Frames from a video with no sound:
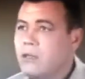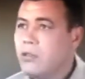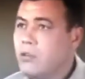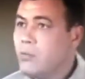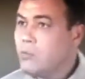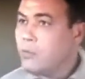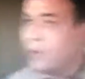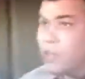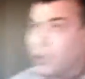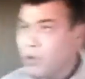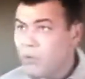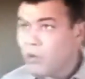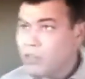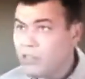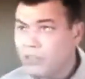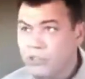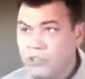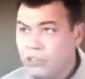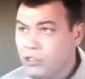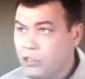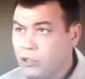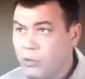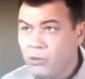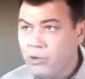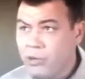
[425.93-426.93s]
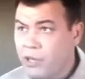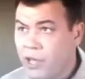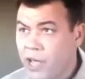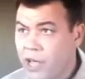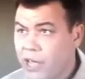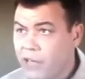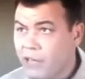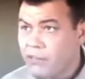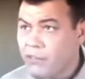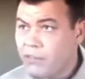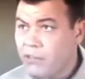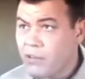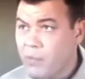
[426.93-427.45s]
You mean it wasn't you with
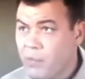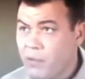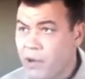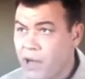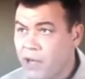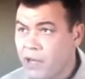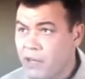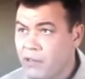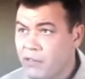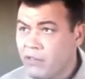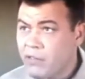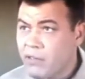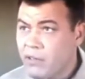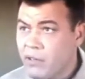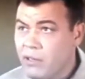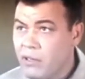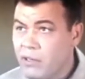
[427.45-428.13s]
your hands in your pockets?